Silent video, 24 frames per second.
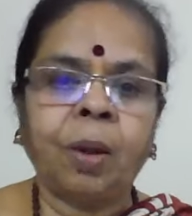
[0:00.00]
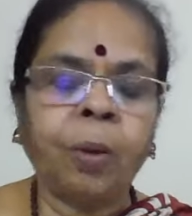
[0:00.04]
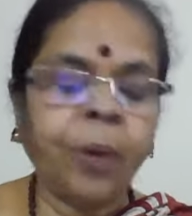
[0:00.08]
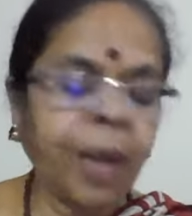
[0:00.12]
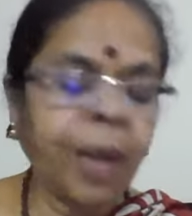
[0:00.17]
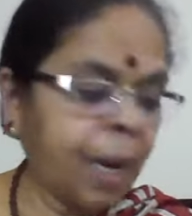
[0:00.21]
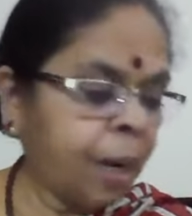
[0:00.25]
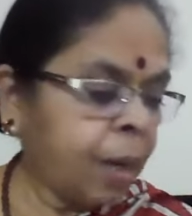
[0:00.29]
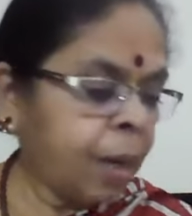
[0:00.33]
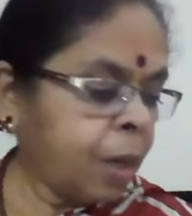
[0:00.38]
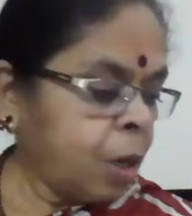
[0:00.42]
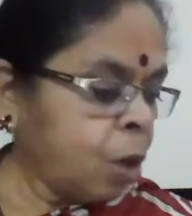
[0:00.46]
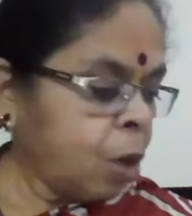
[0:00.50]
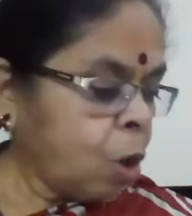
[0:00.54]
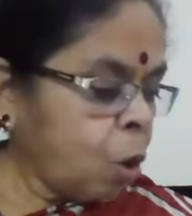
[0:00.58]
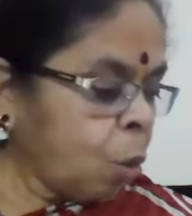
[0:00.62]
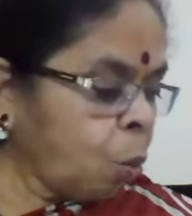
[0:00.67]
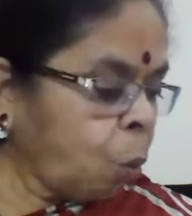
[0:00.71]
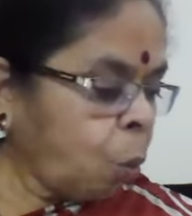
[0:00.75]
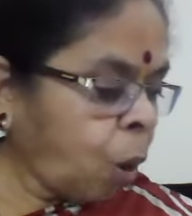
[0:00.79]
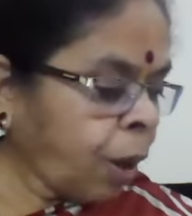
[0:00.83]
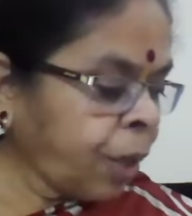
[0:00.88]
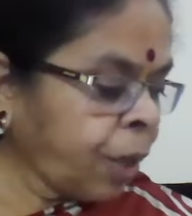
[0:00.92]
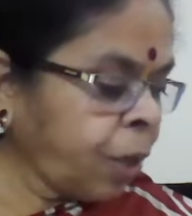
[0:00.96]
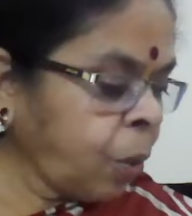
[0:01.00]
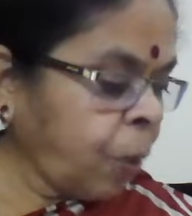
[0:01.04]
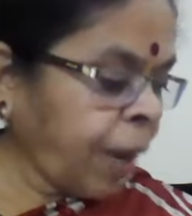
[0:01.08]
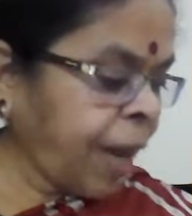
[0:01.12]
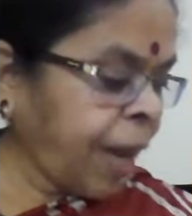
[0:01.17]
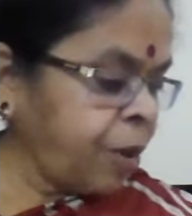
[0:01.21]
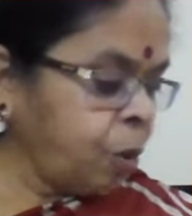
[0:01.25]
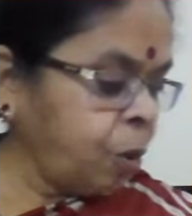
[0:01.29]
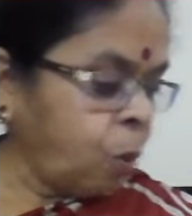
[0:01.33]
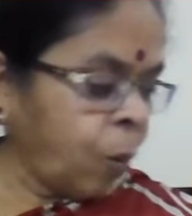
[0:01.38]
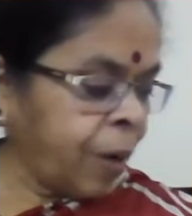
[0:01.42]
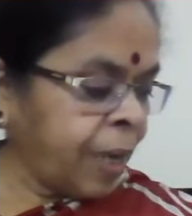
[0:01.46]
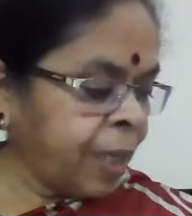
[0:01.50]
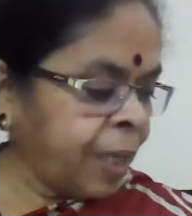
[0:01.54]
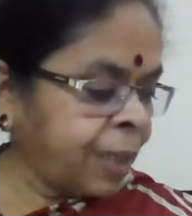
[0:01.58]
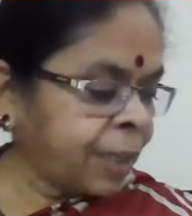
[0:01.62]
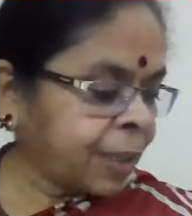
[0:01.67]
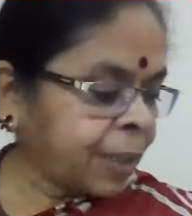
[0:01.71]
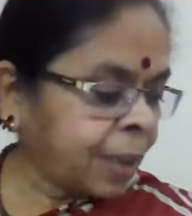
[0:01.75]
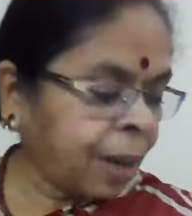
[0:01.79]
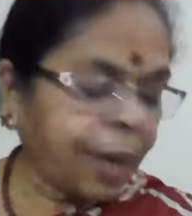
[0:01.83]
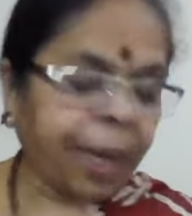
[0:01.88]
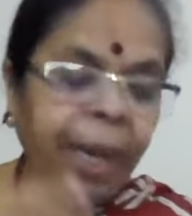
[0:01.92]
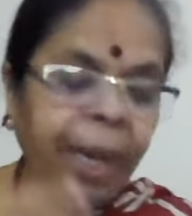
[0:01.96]
okay, what you can do
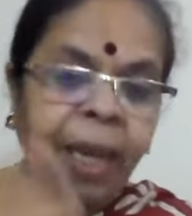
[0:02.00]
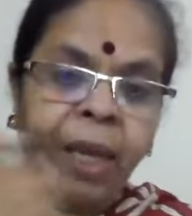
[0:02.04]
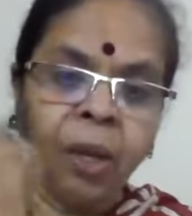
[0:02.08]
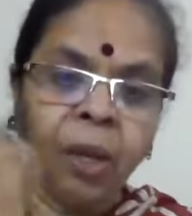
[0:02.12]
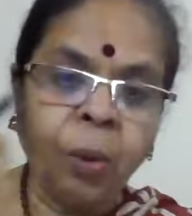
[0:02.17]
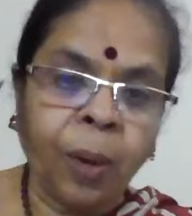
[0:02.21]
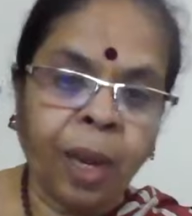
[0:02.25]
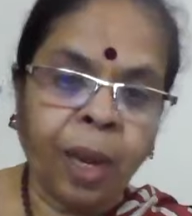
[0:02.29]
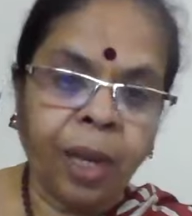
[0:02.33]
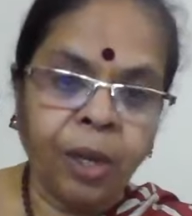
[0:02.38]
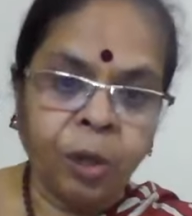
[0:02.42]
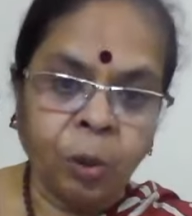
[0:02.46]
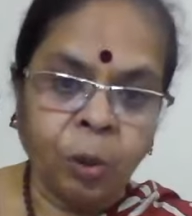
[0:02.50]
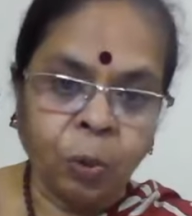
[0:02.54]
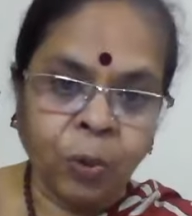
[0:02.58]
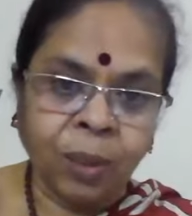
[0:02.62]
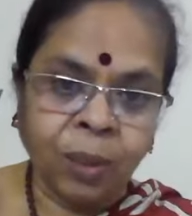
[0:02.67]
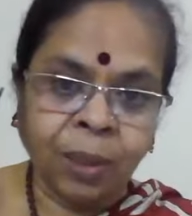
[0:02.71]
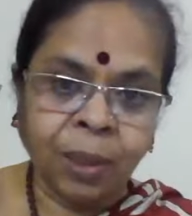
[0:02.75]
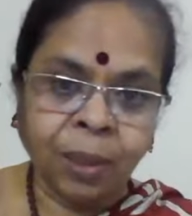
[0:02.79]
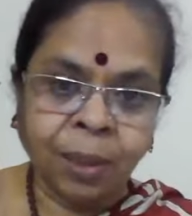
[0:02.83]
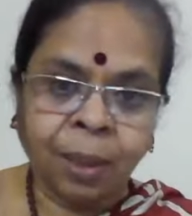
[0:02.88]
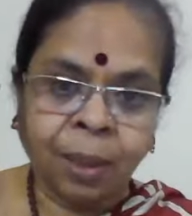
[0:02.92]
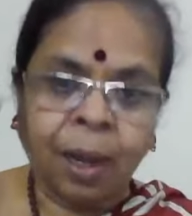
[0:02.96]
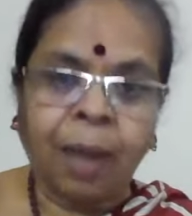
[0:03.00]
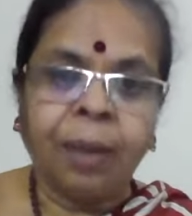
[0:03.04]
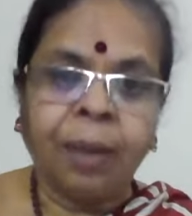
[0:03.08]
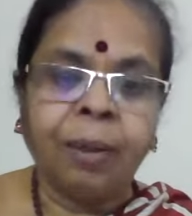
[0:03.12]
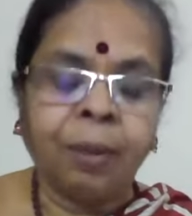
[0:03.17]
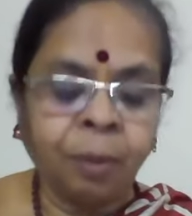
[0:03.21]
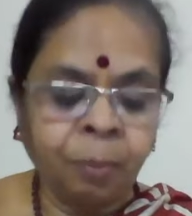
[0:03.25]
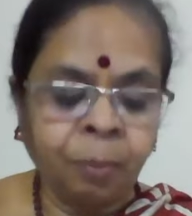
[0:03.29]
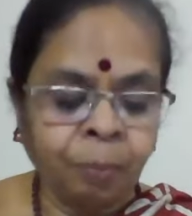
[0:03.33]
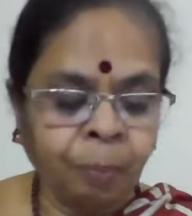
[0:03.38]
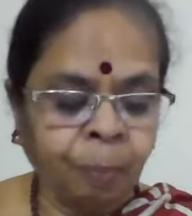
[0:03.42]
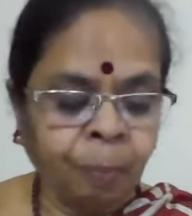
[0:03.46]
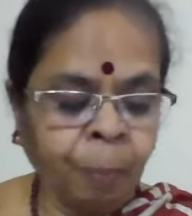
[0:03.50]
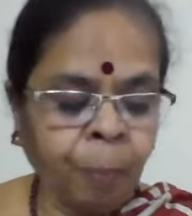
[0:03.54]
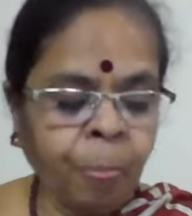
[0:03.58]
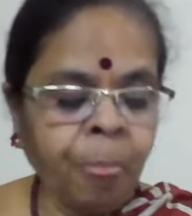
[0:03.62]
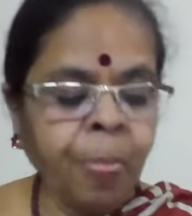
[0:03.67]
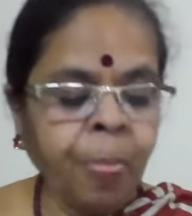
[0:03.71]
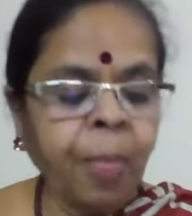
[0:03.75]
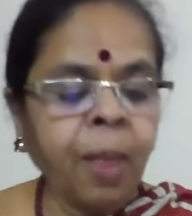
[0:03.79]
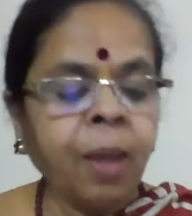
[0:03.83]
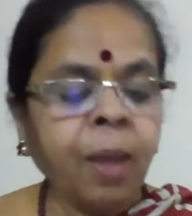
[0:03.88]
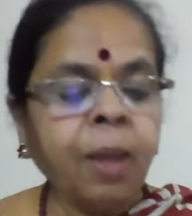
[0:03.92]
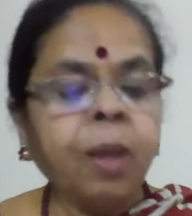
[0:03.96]
is, again, you can use color.
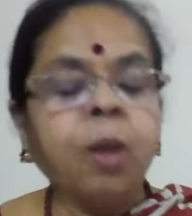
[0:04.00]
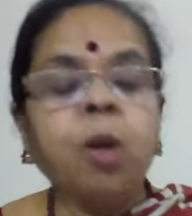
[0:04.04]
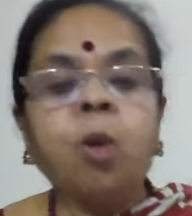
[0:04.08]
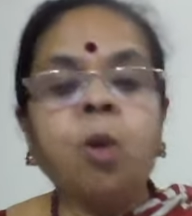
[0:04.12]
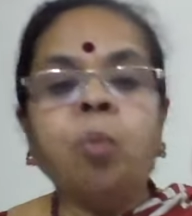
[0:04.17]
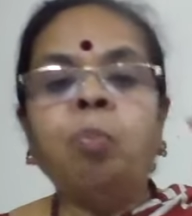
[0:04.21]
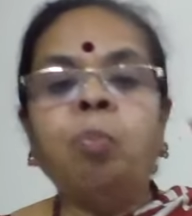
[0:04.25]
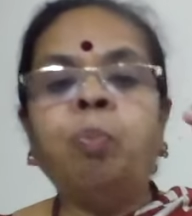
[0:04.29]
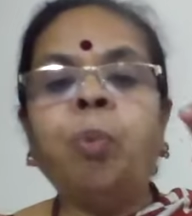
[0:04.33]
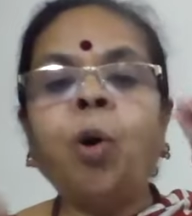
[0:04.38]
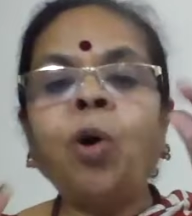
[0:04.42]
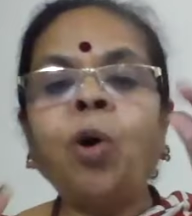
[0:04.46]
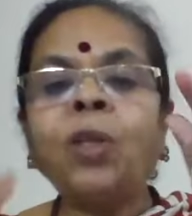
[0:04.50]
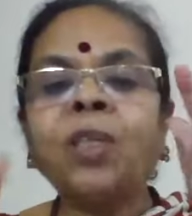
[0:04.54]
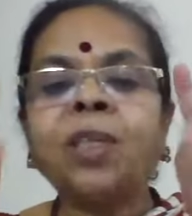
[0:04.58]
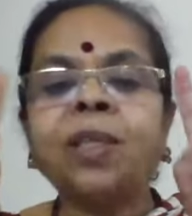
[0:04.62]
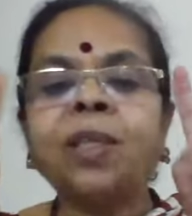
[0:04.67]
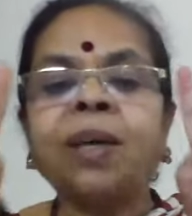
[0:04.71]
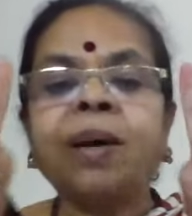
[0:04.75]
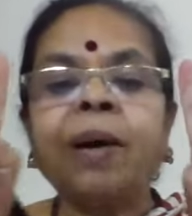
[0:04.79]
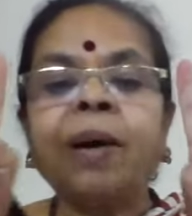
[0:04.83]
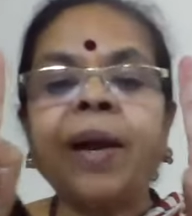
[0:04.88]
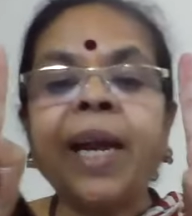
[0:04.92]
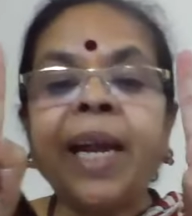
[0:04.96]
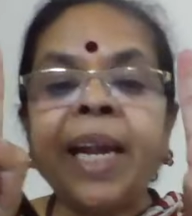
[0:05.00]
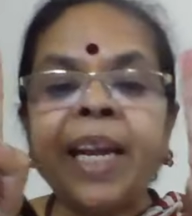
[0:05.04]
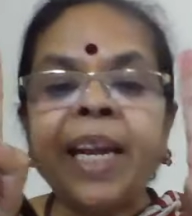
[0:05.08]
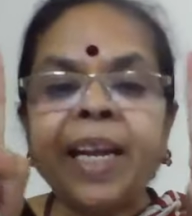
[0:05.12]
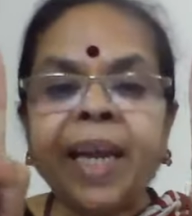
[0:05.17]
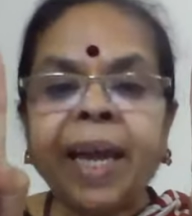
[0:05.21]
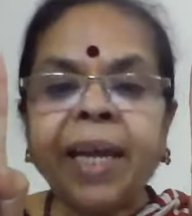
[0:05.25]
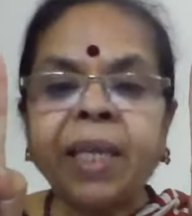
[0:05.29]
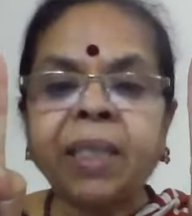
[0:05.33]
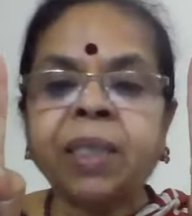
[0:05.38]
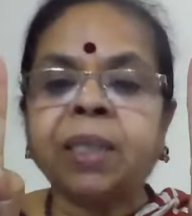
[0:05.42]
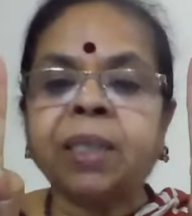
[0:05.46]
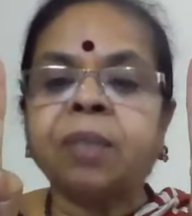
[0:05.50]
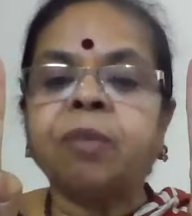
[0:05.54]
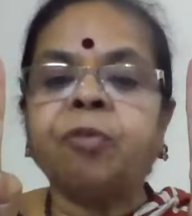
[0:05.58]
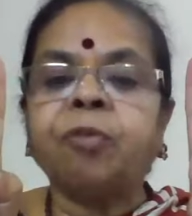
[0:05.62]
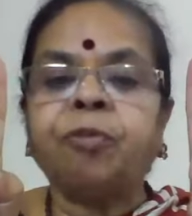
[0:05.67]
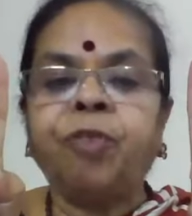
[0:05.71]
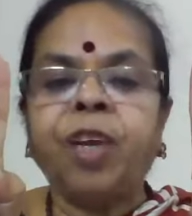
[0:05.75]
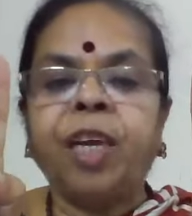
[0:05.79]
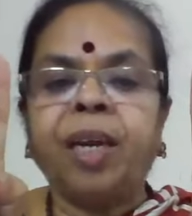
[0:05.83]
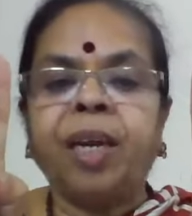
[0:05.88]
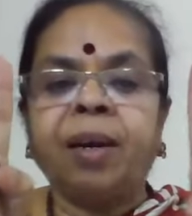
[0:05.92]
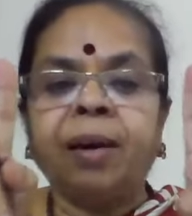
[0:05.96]
Both the index
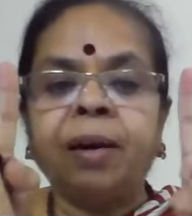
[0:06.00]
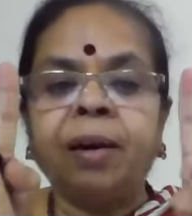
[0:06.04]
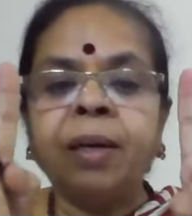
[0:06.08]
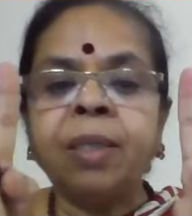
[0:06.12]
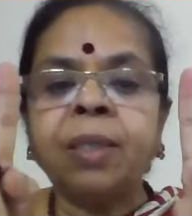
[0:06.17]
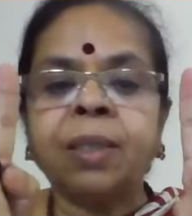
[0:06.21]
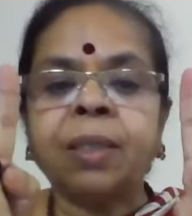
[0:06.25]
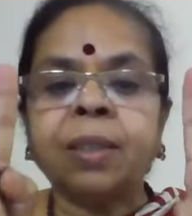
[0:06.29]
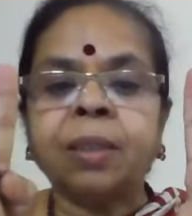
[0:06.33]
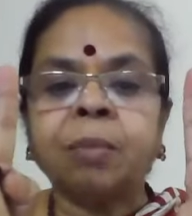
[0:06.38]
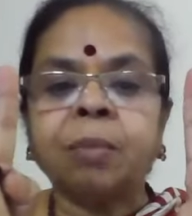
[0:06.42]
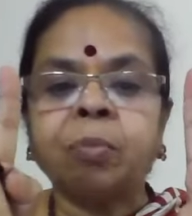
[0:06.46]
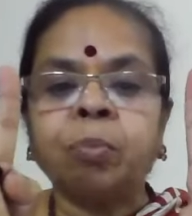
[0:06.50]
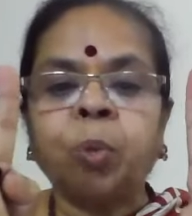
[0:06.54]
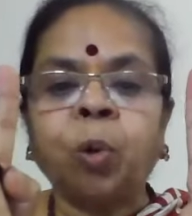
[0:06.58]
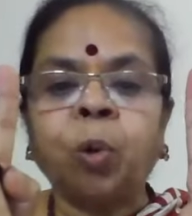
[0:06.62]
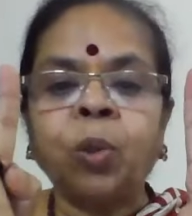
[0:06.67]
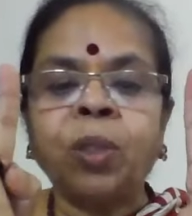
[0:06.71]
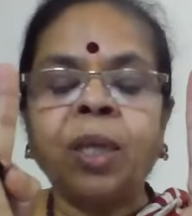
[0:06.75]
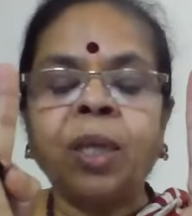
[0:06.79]
fingers,